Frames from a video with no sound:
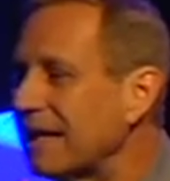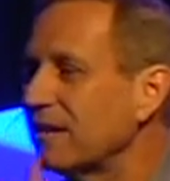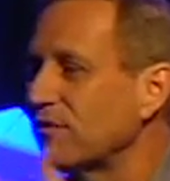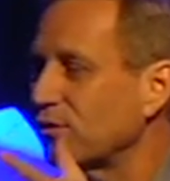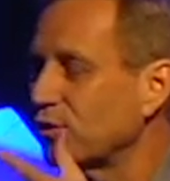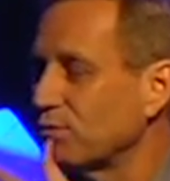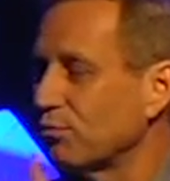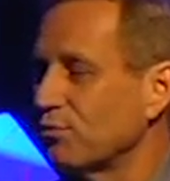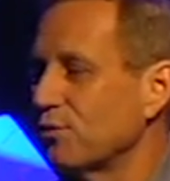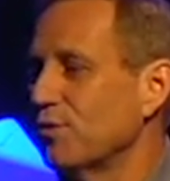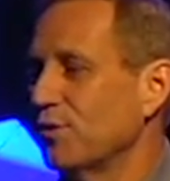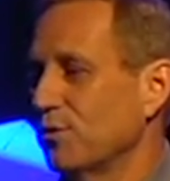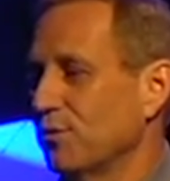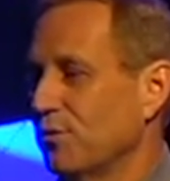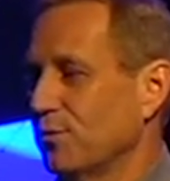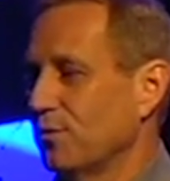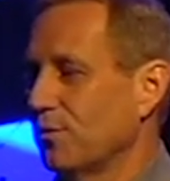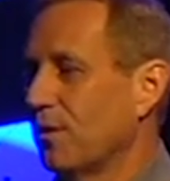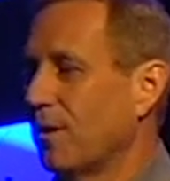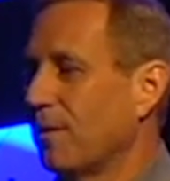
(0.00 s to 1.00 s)
it
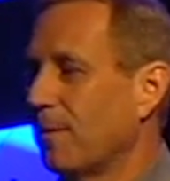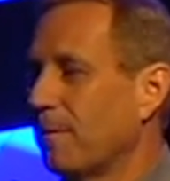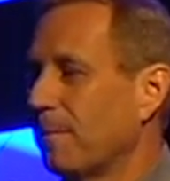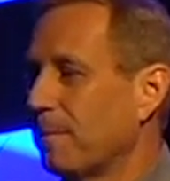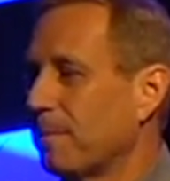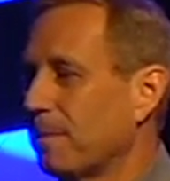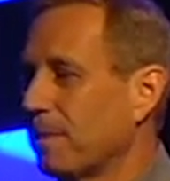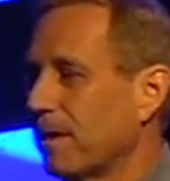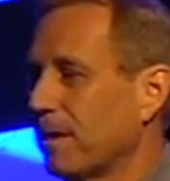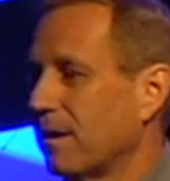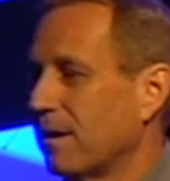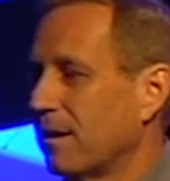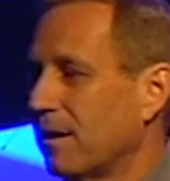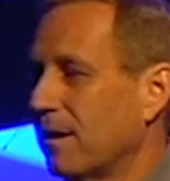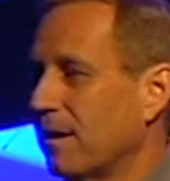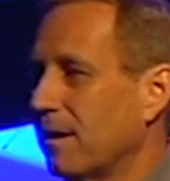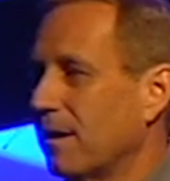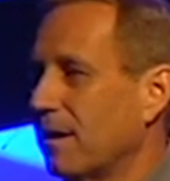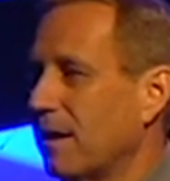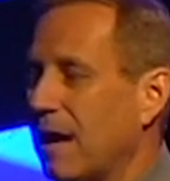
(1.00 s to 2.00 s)
through,
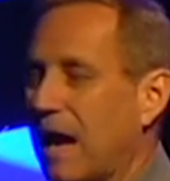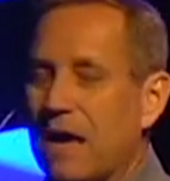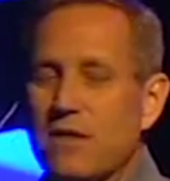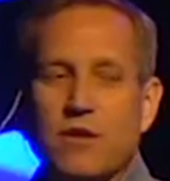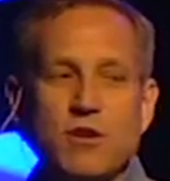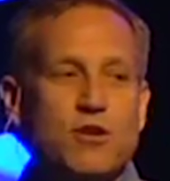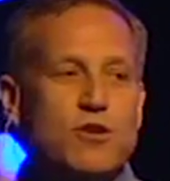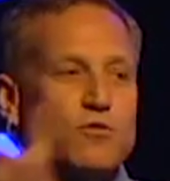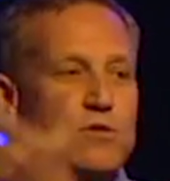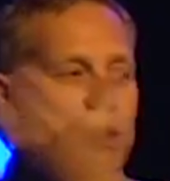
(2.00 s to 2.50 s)
and then you